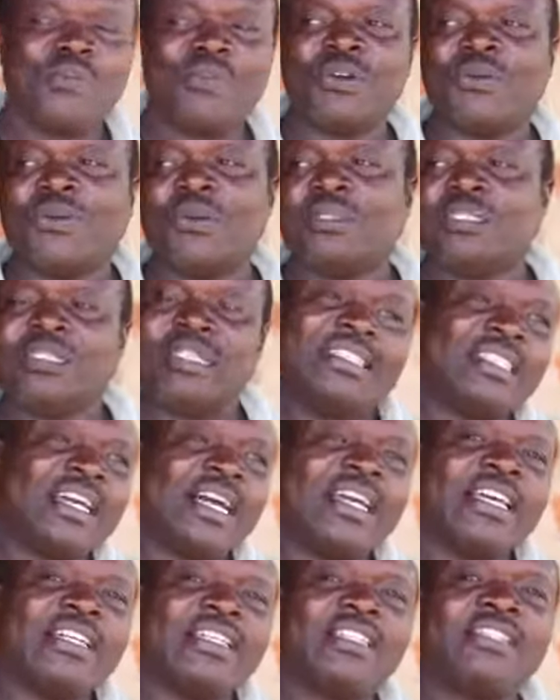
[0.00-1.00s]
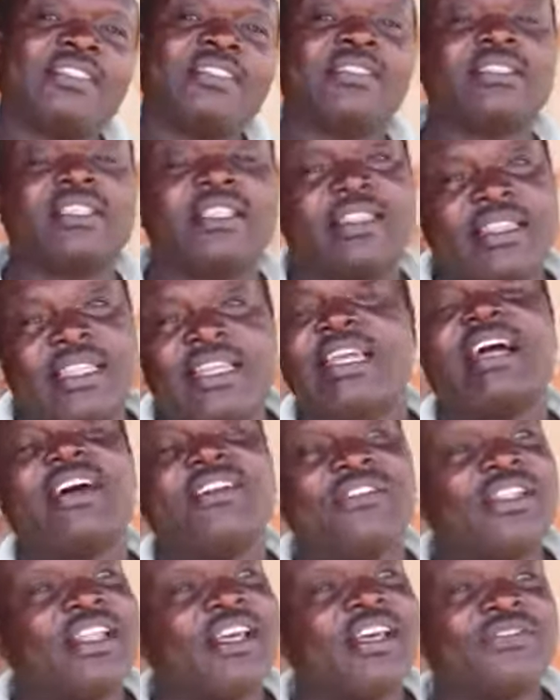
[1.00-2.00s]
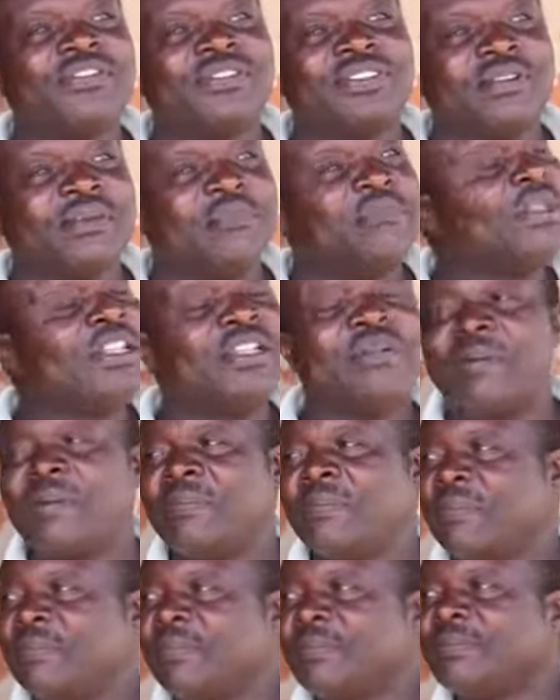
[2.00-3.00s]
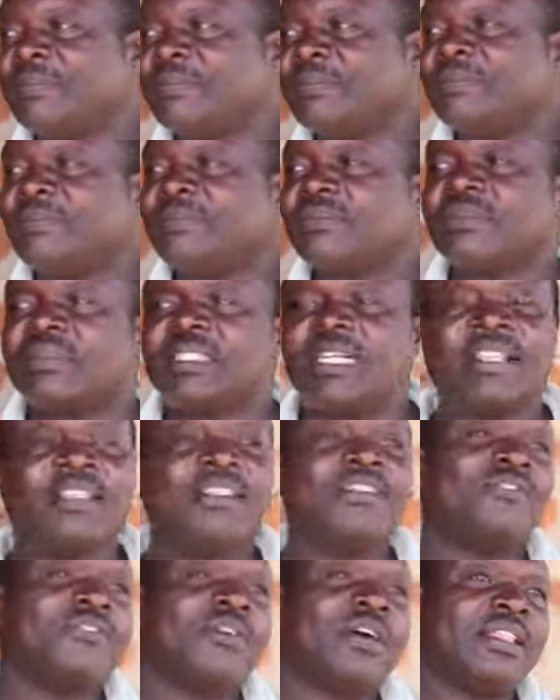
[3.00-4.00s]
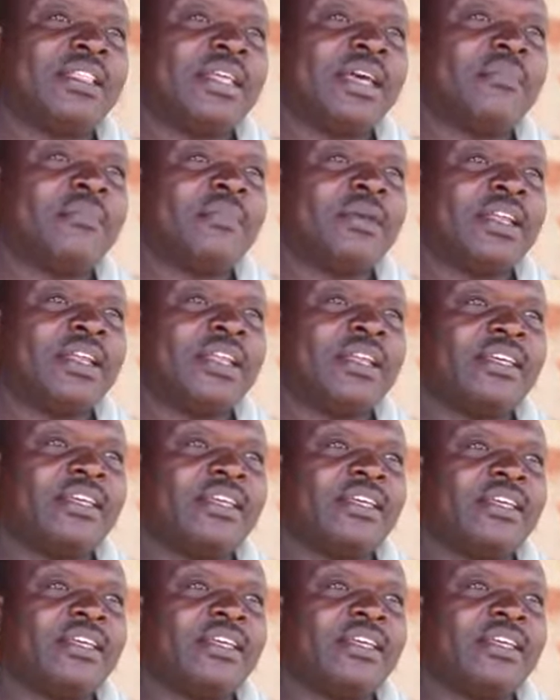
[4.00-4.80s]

because the target is 300 hives minimum at the apiary.